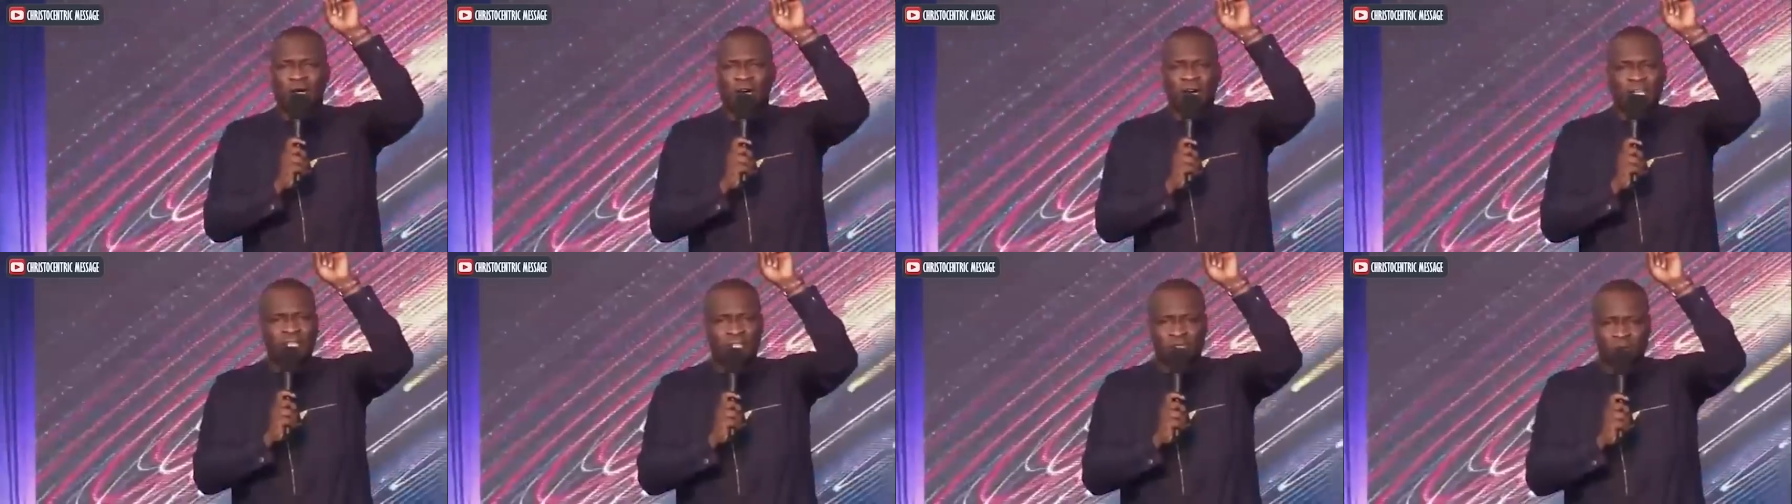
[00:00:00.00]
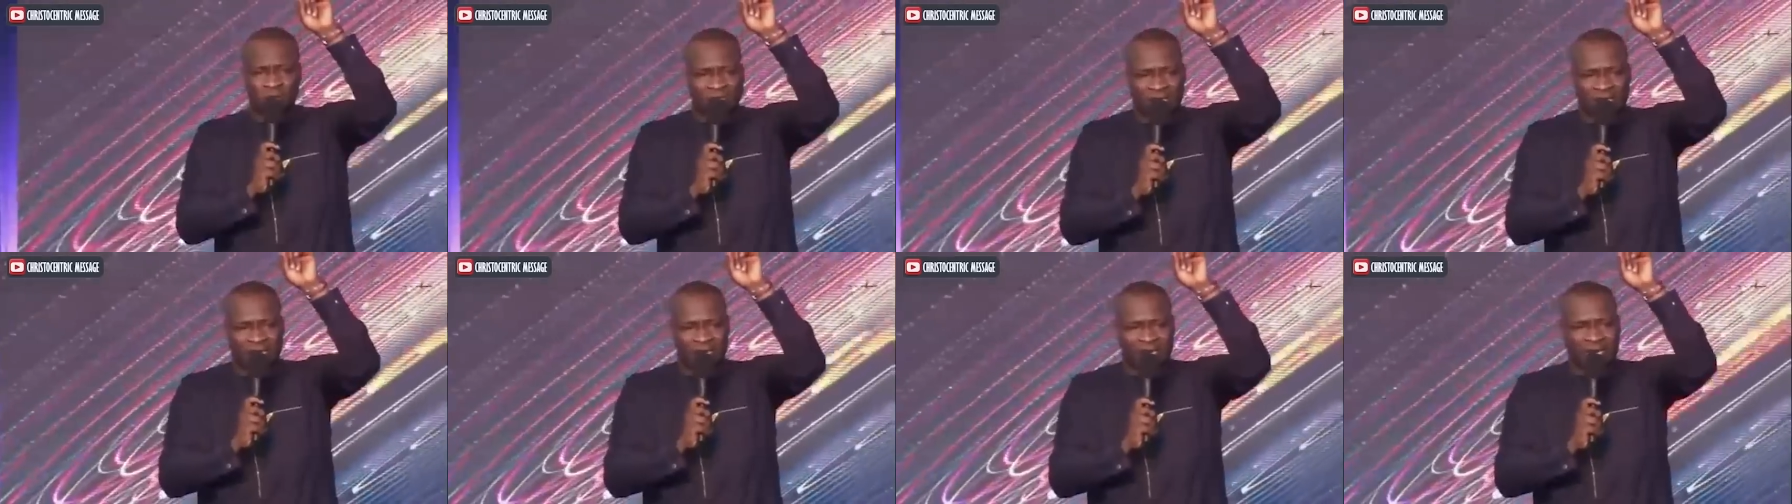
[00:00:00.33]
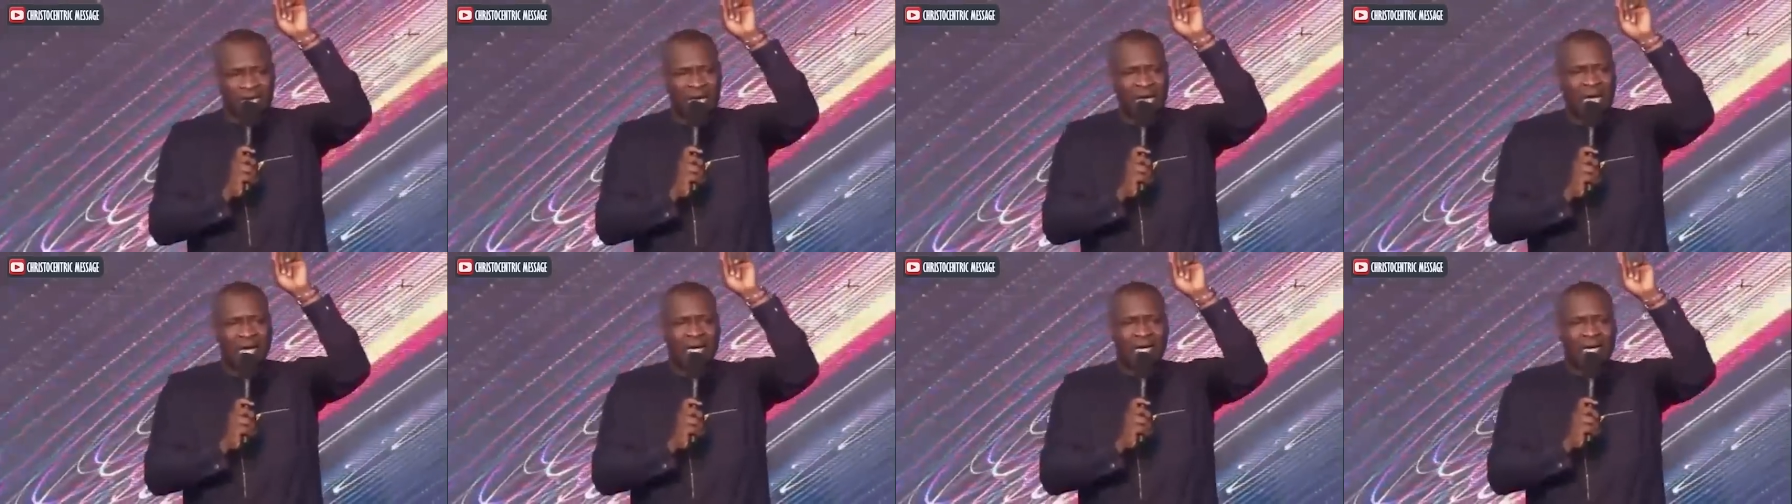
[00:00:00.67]
graciously
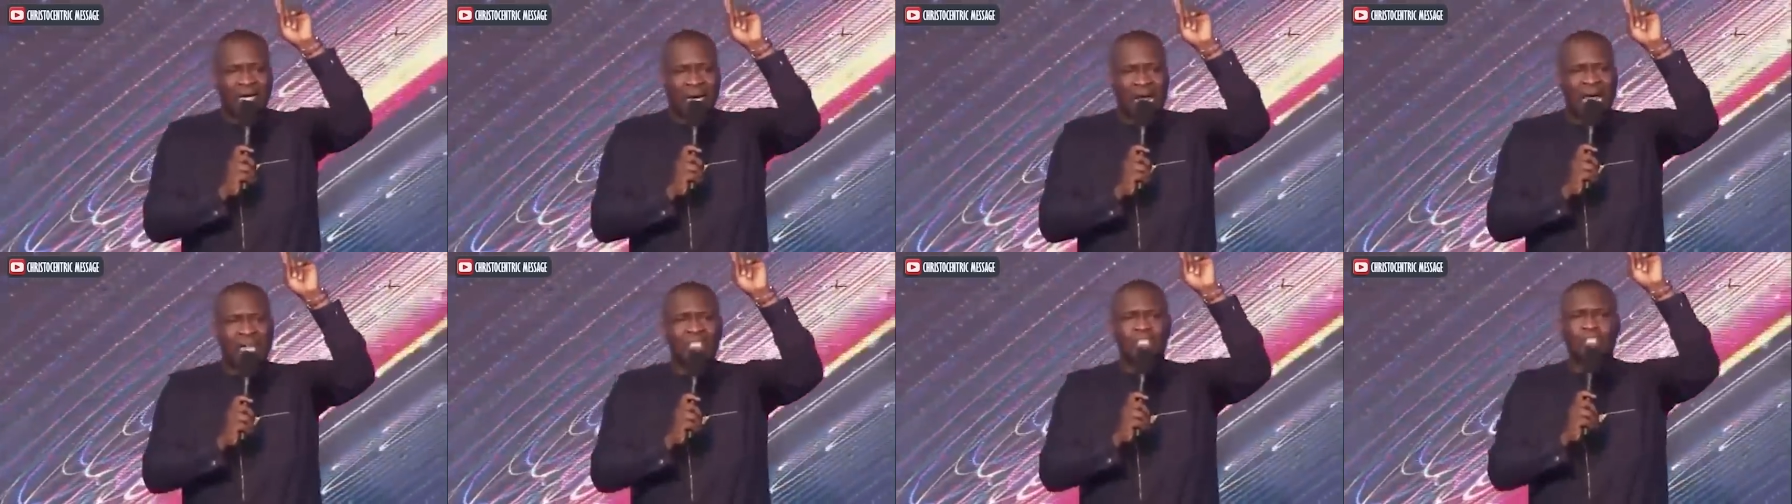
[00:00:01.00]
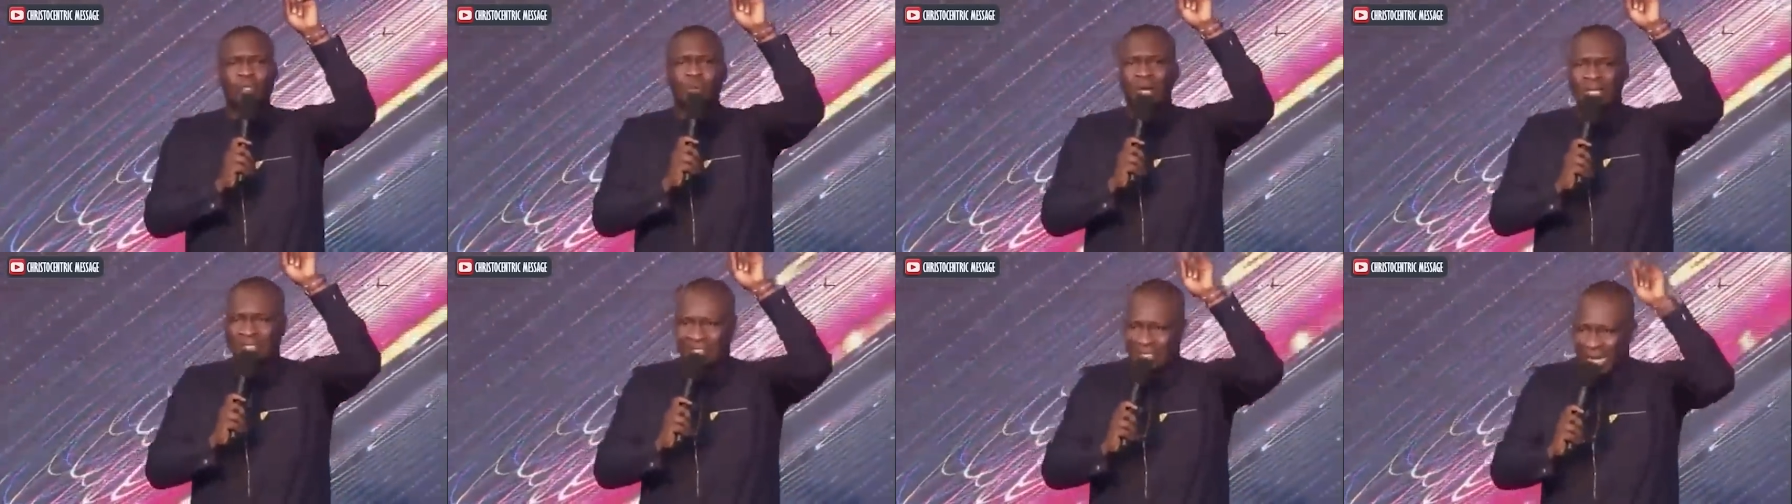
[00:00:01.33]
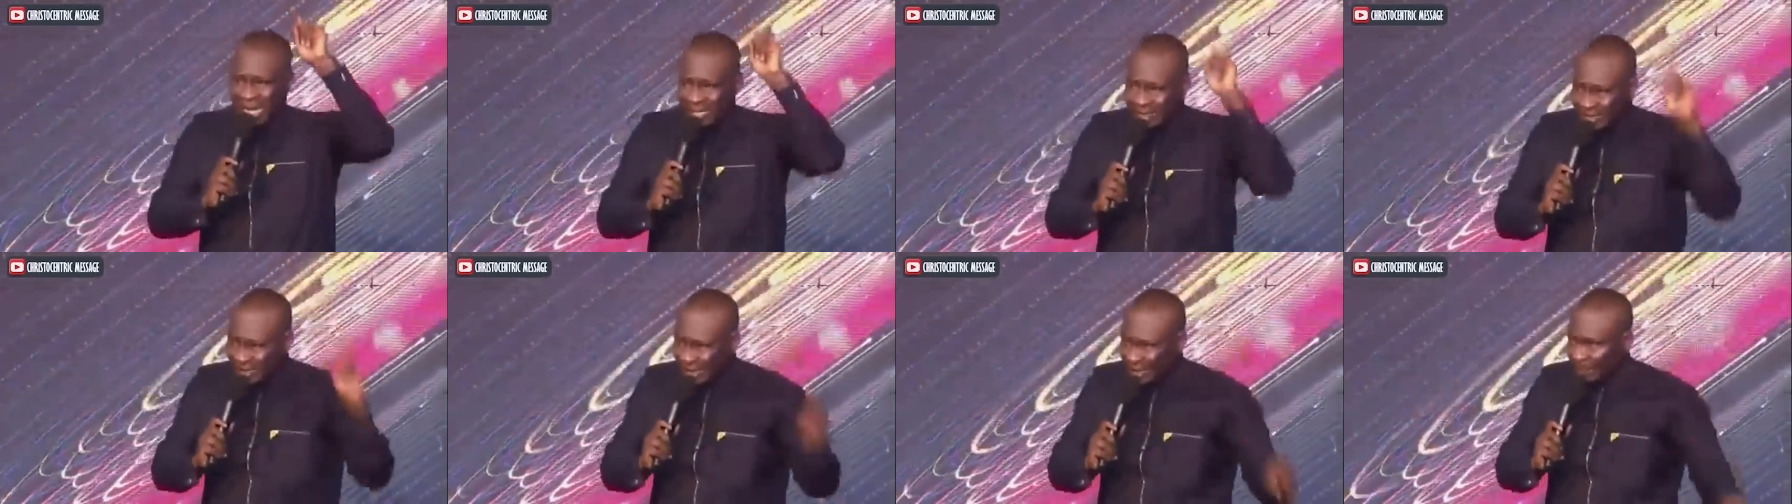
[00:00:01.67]
grant you a
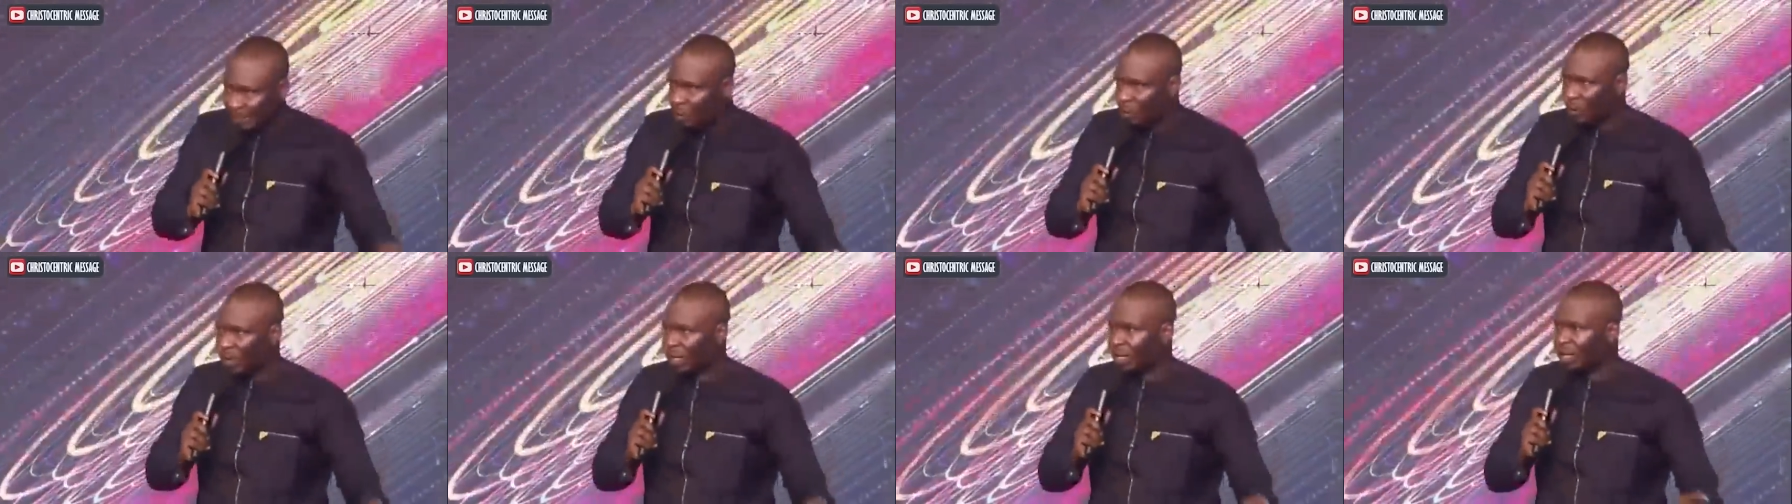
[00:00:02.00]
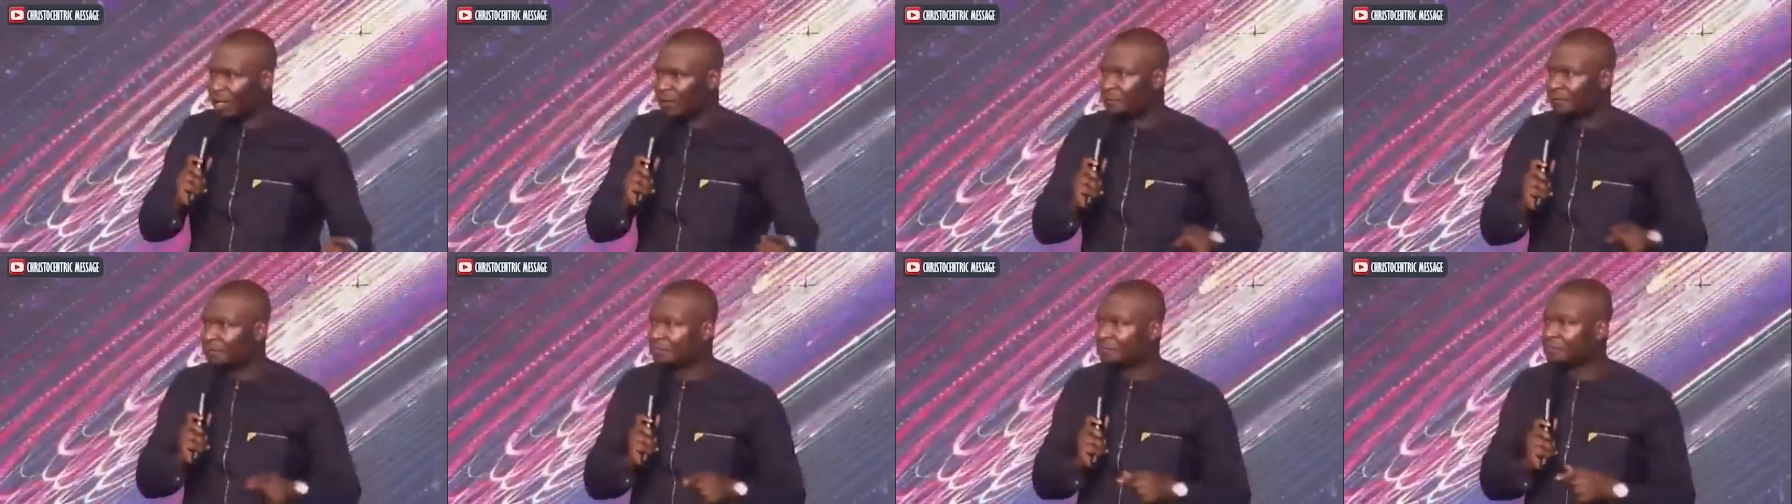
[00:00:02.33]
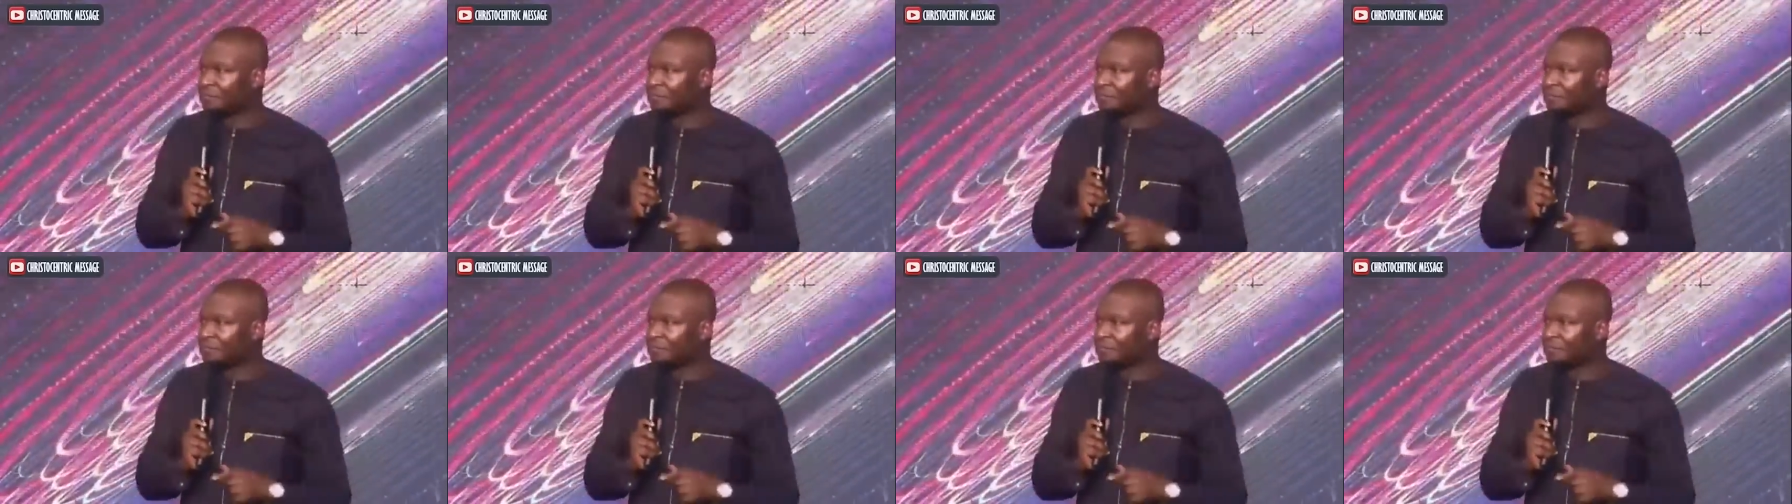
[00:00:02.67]
testimony